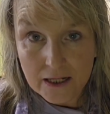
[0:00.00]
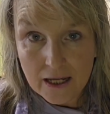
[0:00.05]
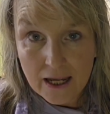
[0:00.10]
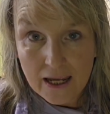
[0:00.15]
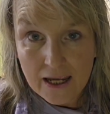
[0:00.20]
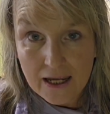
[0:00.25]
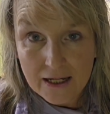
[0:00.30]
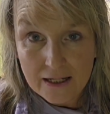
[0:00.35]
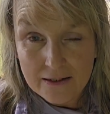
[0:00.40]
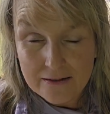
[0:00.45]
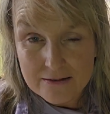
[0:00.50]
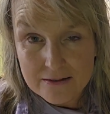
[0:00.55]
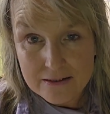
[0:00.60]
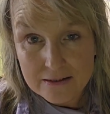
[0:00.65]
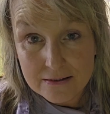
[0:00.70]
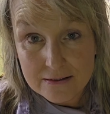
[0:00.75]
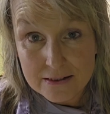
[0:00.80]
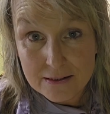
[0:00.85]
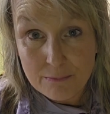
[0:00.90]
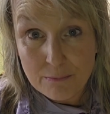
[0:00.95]

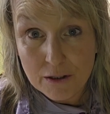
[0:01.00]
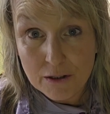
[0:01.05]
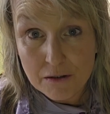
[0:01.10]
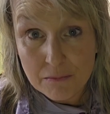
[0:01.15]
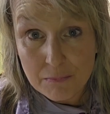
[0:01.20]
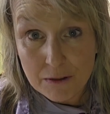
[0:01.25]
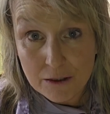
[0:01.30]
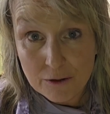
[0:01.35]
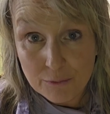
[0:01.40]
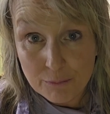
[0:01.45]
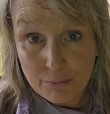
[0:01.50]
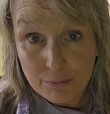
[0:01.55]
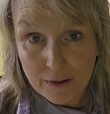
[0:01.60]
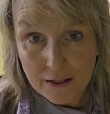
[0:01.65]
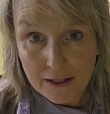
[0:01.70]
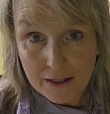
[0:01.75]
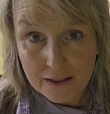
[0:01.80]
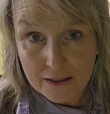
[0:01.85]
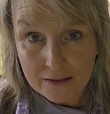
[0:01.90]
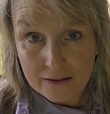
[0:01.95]
60mm
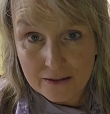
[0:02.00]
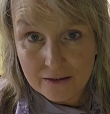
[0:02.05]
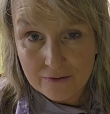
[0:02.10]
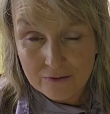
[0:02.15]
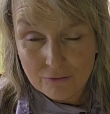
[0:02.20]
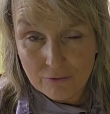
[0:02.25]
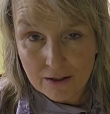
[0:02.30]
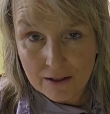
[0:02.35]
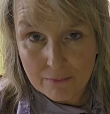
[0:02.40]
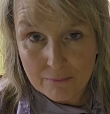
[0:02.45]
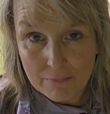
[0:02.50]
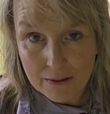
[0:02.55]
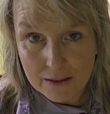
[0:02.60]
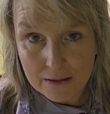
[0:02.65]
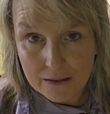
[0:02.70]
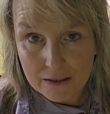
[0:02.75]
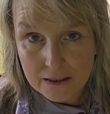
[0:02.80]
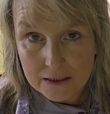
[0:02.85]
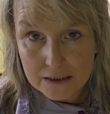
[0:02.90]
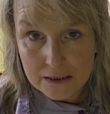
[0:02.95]
blade is
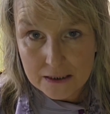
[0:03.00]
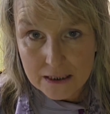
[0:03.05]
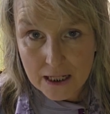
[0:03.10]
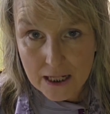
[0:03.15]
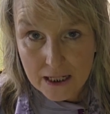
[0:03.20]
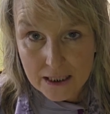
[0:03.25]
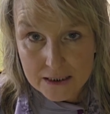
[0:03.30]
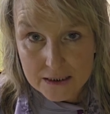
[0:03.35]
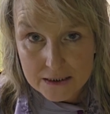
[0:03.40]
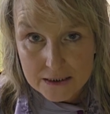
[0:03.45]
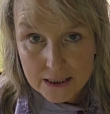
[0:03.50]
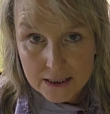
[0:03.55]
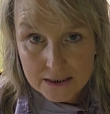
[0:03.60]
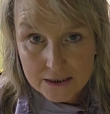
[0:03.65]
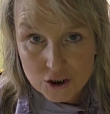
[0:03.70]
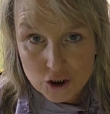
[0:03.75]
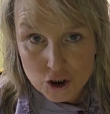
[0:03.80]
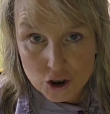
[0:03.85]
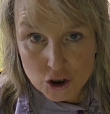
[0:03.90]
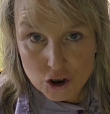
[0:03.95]
recommended, nice
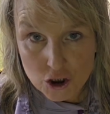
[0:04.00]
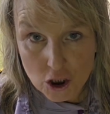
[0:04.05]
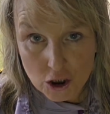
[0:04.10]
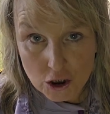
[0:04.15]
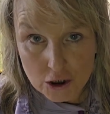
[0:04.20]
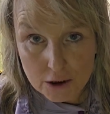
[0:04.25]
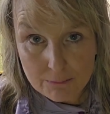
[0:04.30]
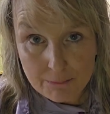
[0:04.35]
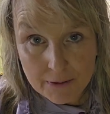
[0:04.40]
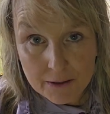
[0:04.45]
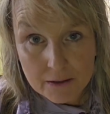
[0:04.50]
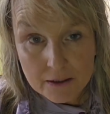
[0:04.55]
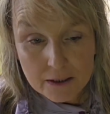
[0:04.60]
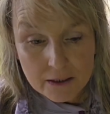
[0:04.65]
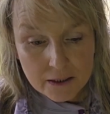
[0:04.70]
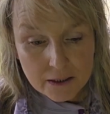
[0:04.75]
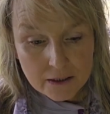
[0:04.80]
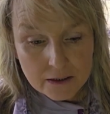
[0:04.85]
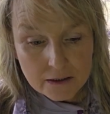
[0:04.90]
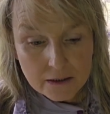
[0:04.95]
and sharp.
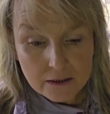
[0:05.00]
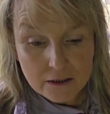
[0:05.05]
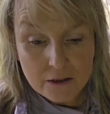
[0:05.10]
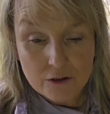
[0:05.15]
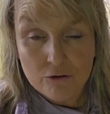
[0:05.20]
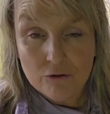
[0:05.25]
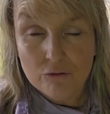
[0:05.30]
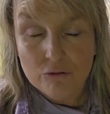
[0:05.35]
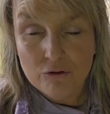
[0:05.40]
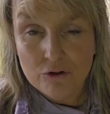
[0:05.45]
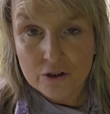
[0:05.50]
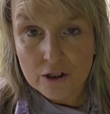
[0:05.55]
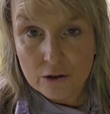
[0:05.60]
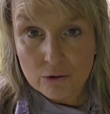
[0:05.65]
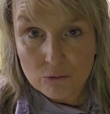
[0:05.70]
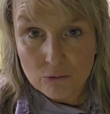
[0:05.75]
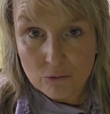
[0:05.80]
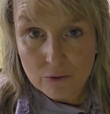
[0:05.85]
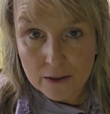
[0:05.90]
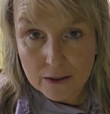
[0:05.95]
You
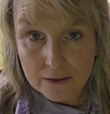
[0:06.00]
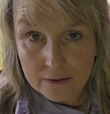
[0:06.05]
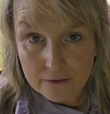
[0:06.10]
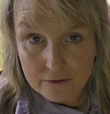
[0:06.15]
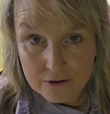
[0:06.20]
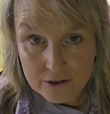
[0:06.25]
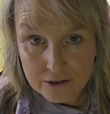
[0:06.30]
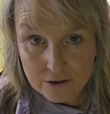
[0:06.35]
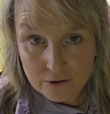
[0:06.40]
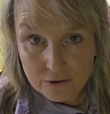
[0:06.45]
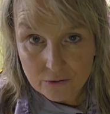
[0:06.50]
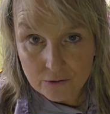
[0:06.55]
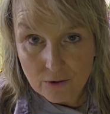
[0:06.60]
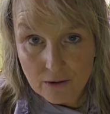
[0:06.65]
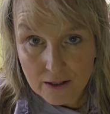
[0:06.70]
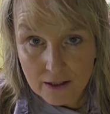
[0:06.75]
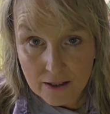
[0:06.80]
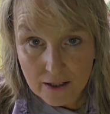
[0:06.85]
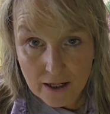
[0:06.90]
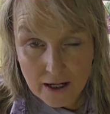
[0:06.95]
don't want to
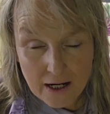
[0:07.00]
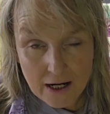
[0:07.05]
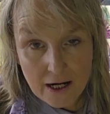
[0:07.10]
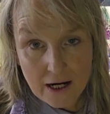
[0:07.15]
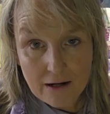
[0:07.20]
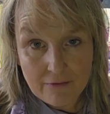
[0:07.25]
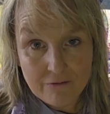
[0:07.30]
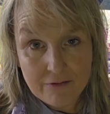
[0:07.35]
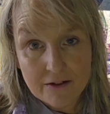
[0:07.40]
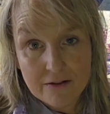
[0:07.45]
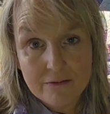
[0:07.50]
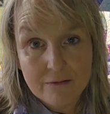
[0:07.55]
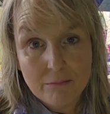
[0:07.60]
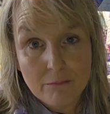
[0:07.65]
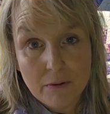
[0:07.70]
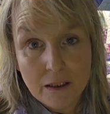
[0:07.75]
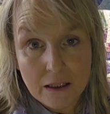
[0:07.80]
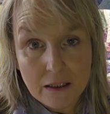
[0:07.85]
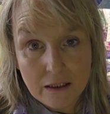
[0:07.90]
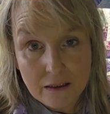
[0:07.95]
have this
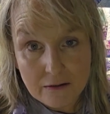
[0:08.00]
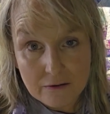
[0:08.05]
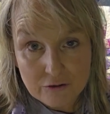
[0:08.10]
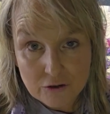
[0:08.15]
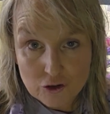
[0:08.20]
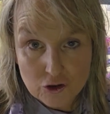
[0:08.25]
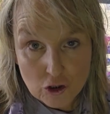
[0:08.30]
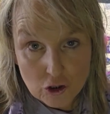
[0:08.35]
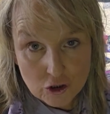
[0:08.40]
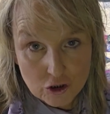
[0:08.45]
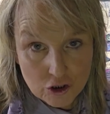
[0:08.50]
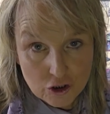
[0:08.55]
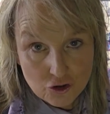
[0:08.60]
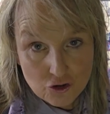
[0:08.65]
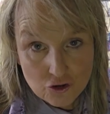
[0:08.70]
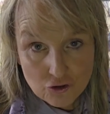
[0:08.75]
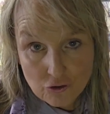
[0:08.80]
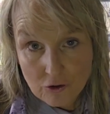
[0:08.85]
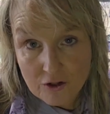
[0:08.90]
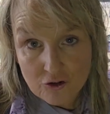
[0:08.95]
Minky start to
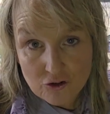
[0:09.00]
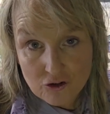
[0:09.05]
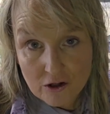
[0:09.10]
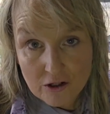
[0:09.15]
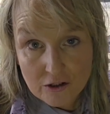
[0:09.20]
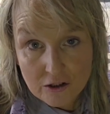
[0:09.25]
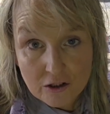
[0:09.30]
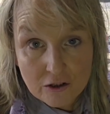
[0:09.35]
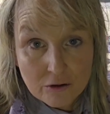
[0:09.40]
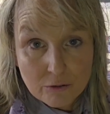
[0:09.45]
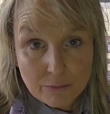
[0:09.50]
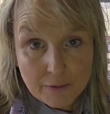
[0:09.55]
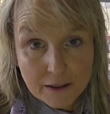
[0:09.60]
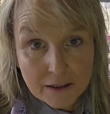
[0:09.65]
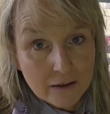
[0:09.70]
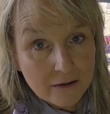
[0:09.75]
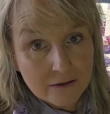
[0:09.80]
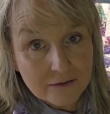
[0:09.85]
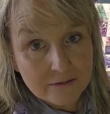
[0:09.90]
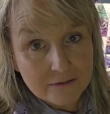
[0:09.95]
stretch on you
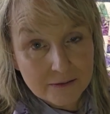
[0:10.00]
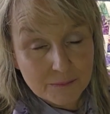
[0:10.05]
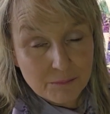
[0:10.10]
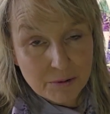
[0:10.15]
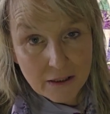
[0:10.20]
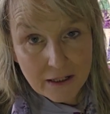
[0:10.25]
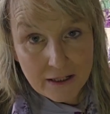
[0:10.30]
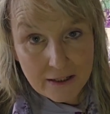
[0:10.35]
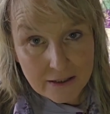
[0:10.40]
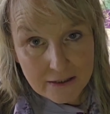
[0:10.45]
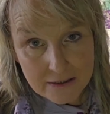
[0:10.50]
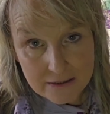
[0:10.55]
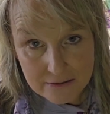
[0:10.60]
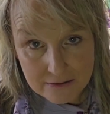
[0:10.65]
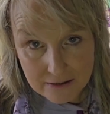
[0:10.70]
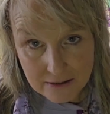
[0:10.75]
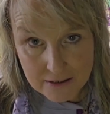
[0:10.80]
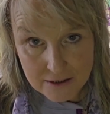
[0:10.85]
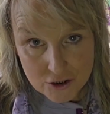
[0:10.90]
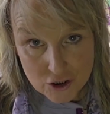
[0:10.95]
because the blade is
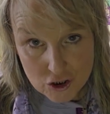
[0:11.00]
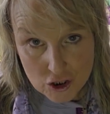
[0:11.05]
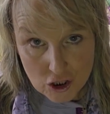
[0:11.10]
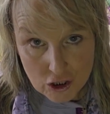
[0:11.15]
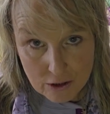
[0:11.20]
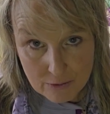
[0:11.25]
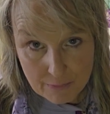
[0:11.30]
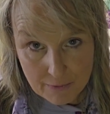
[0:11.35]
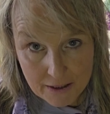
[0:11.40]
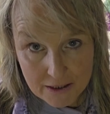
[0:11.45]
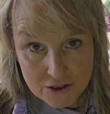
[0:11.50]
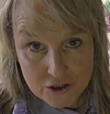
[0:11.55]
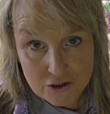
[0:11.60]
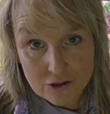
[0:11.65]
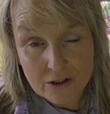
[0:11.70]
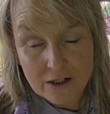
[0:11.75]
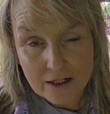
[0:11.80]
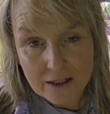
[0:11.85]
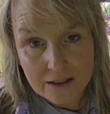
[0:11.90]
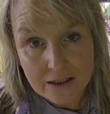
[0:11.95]
not sharp as you're
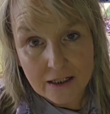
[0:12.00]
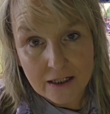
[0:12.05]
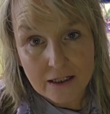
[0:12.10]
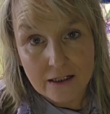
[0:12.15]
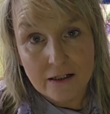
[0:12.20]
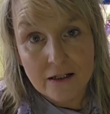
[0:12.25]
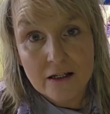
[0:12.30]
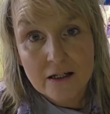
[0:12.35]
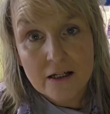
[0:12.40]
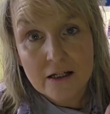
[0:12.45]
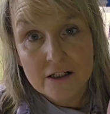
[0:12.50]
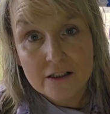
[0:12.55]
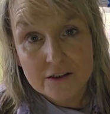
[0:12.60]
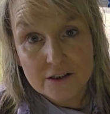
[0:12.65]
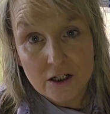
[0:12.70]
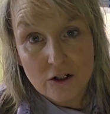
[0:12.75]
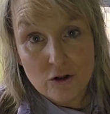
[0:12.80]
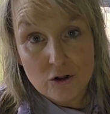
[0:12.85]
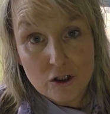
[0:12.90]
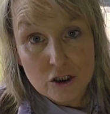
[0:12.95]
cutting it.
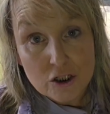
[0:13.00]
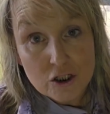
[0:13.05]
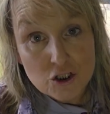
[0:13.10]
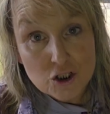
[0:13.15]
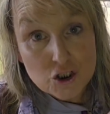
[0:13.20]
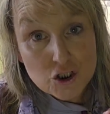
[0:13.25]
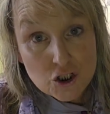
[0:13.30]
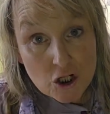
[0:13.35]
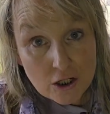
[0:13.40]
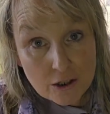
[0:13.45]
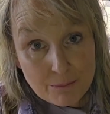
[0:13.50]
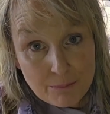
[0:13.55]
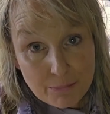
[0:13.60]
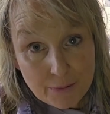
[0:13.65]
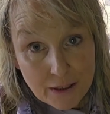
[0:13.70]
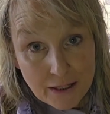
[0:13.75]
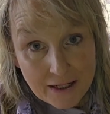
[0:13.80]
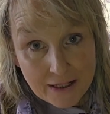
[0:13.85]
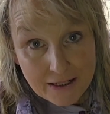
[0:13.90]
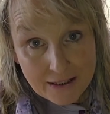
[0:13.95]
So sharp
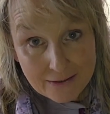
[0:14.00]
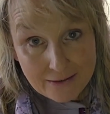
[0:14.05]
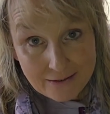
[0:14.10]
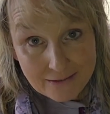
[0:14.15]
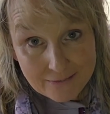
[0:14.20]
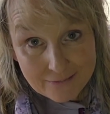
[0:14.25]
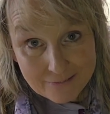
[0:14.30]
blade